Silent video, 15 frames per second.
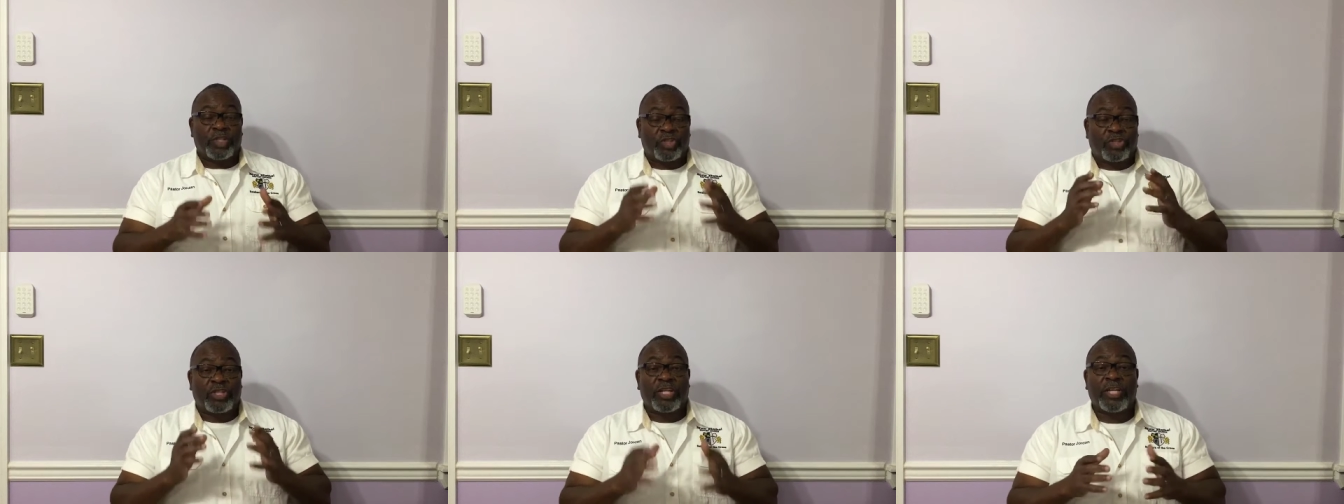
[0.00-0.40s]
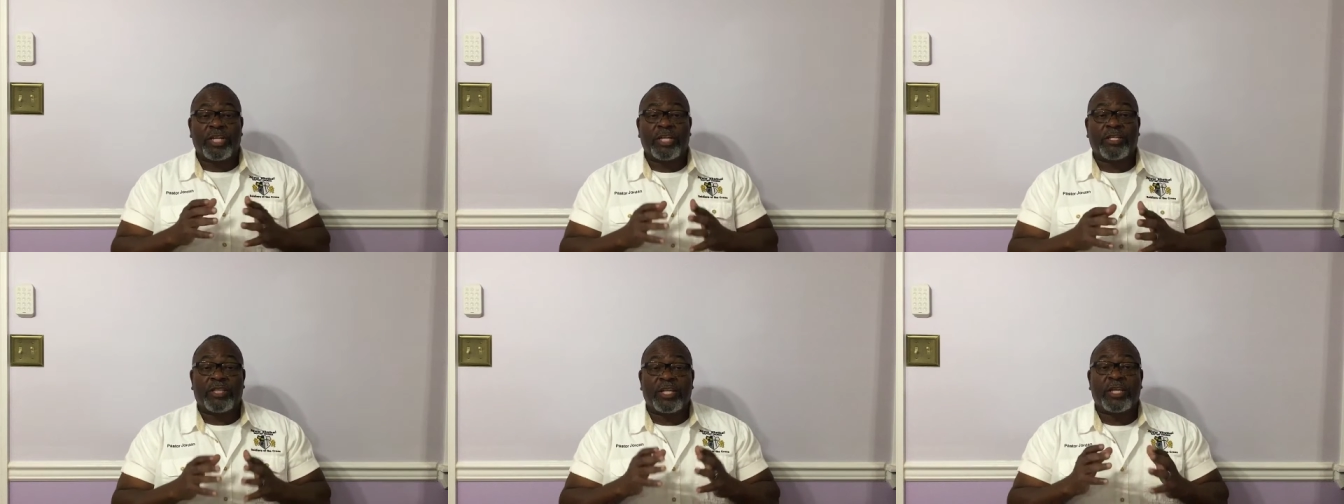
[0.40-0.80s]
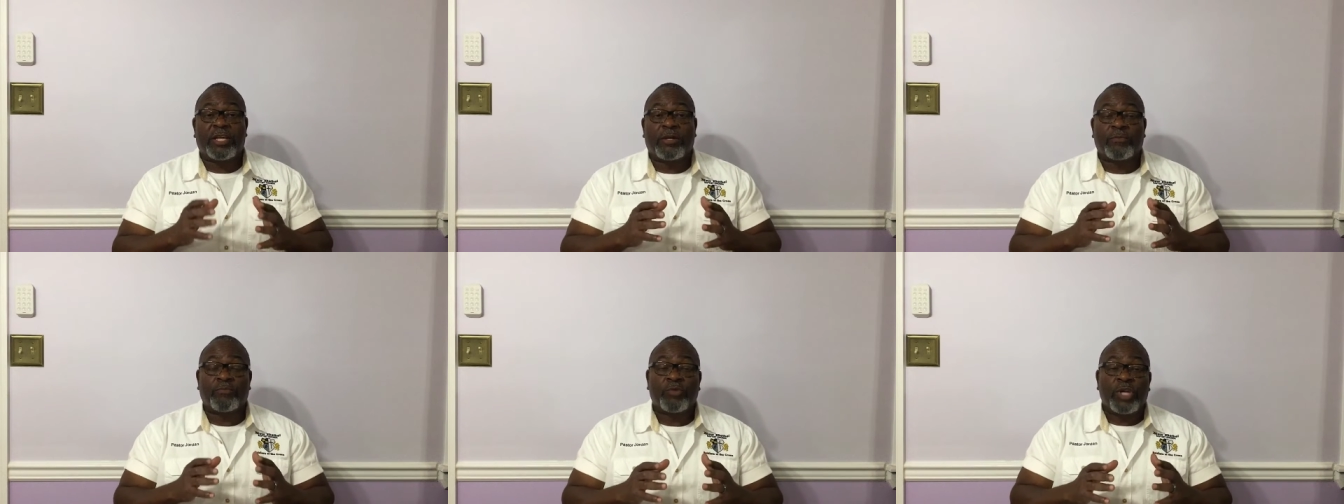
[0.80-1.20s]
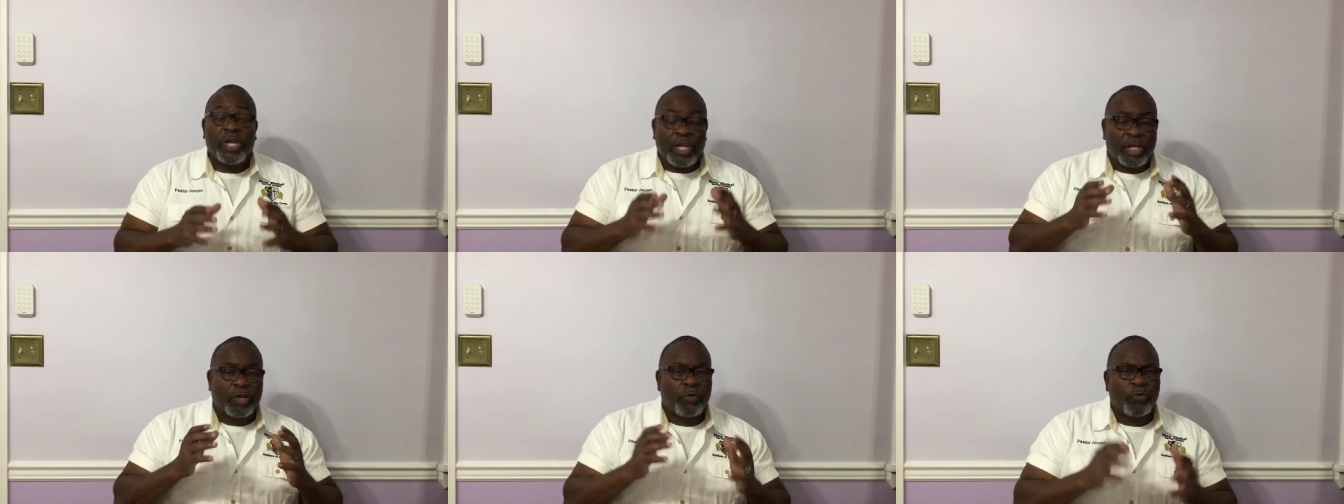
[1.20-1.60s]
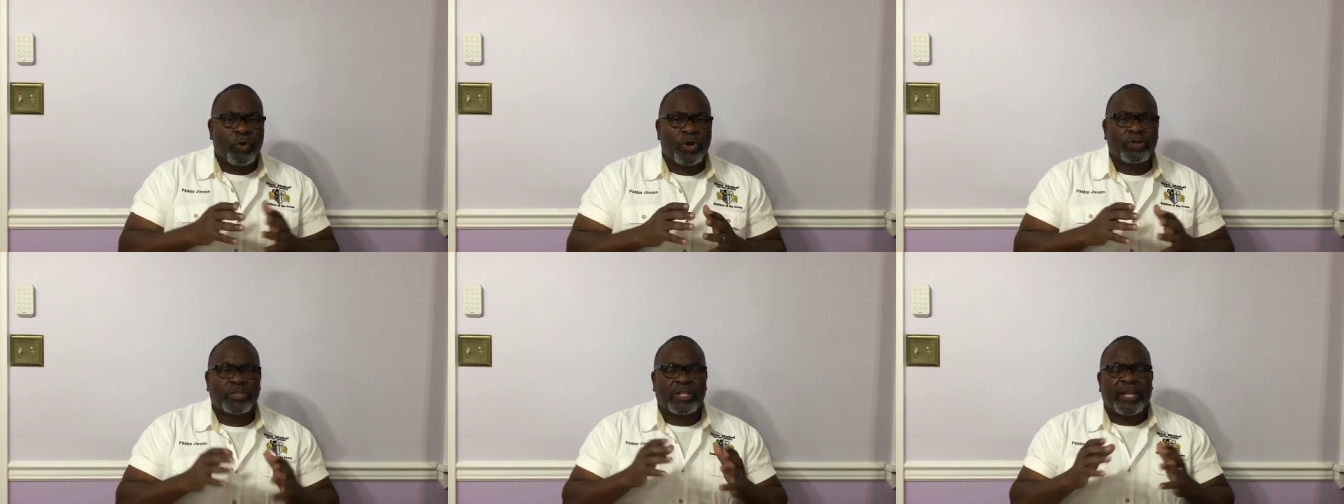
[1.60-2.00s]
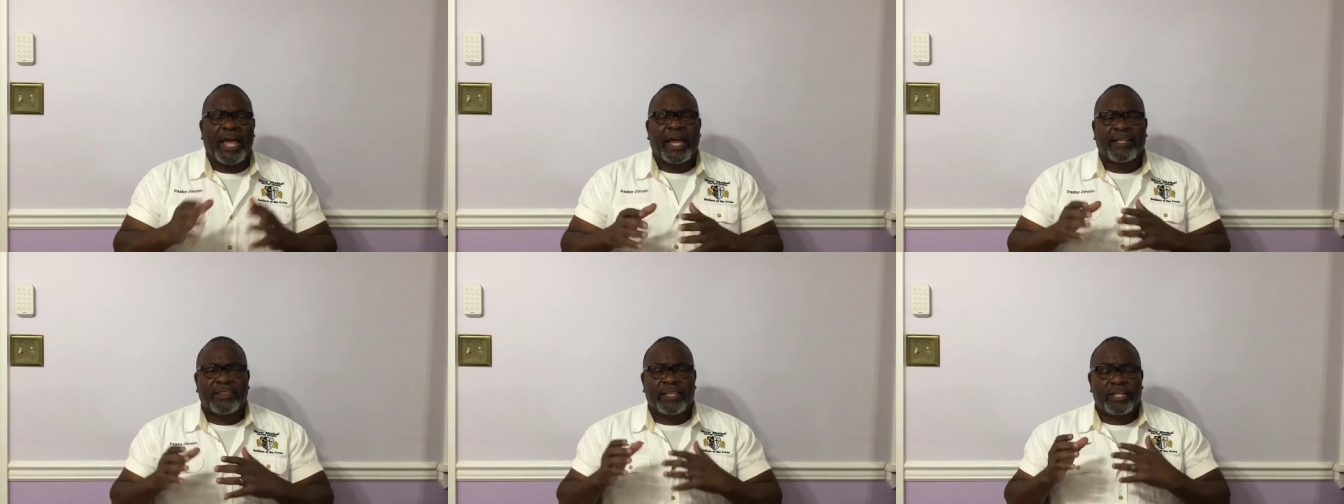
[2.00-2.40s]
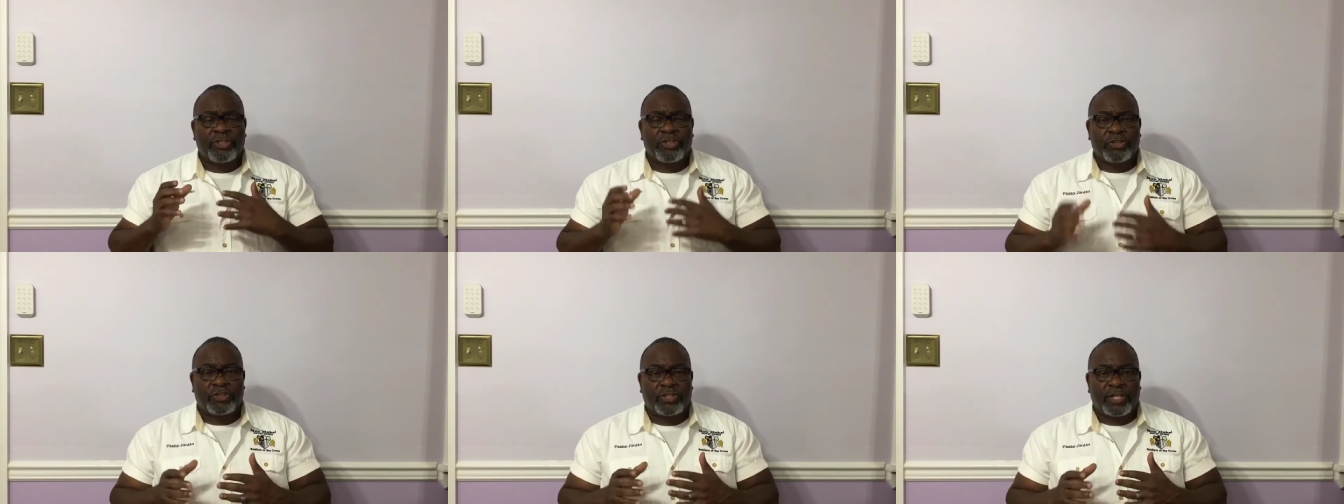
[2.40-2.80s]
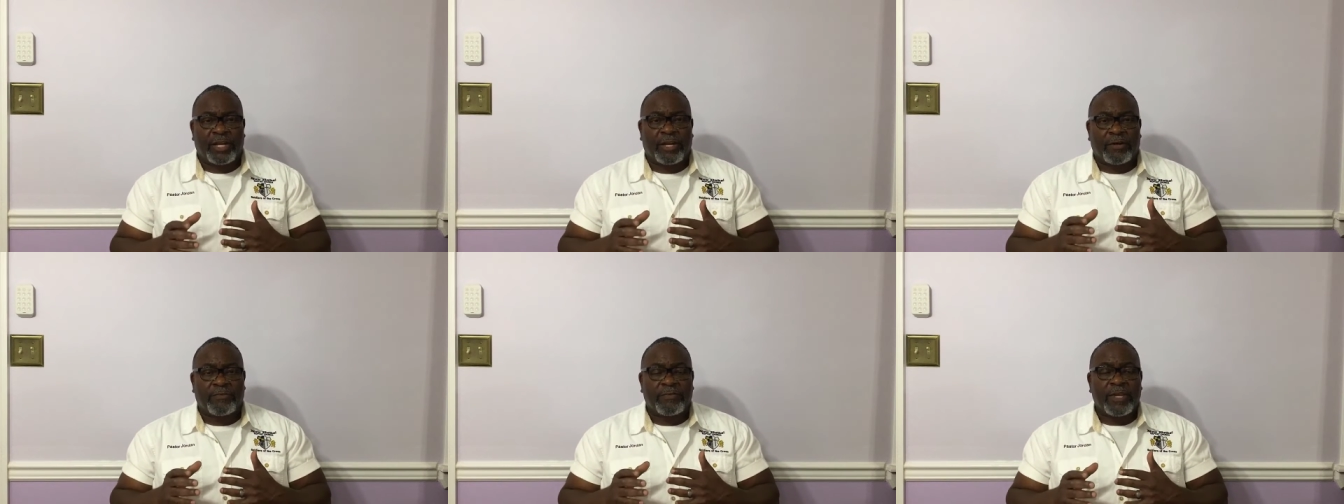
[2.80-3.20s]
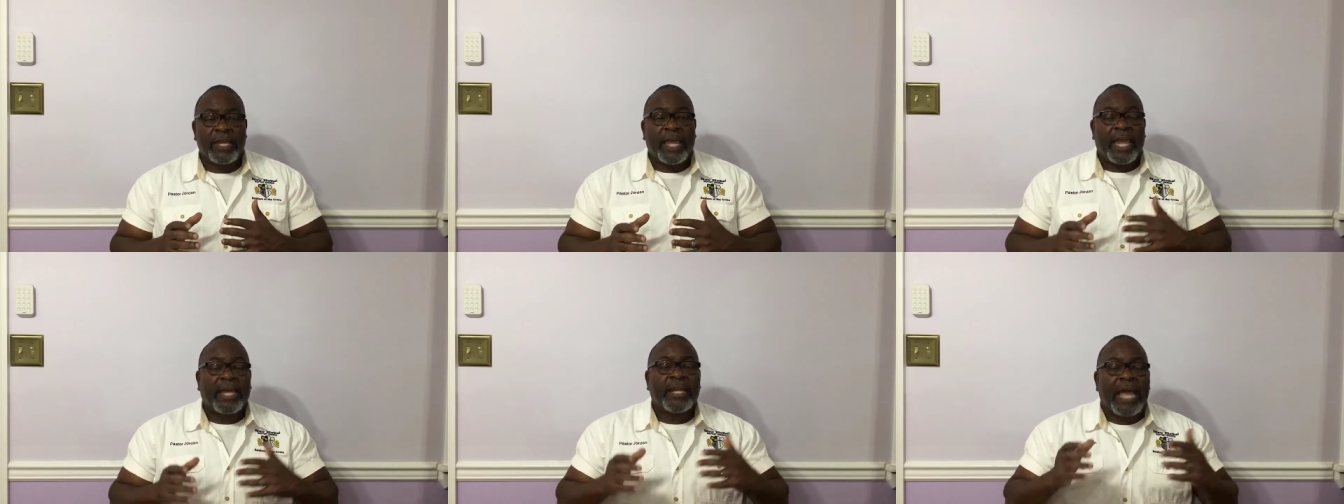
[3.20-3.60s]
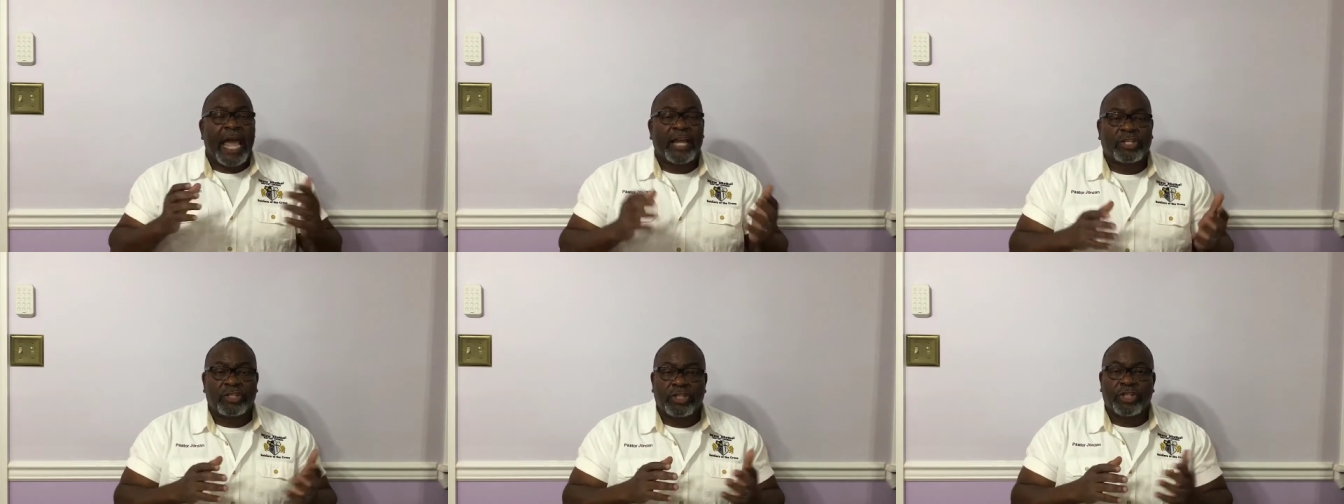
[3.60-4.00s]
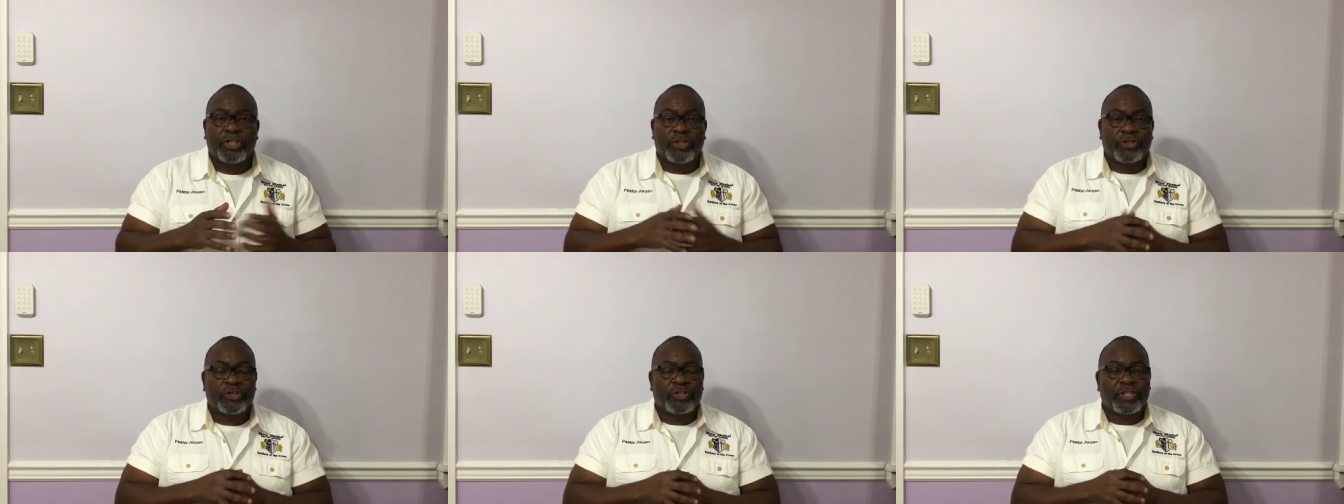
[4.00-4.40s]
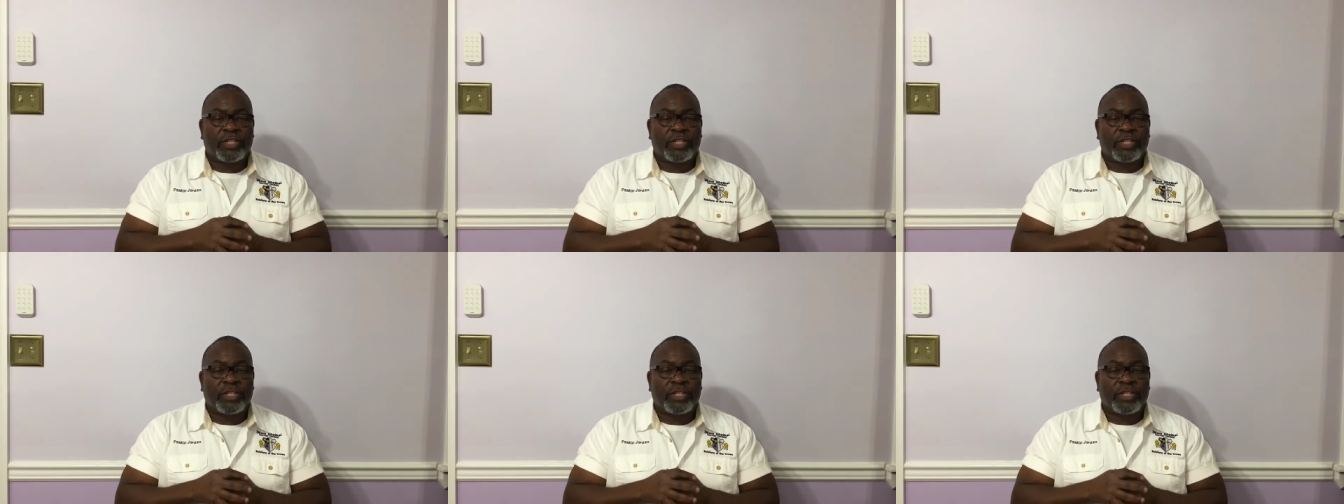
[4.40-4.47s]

seeing them in a worse light than yourself, and actually you're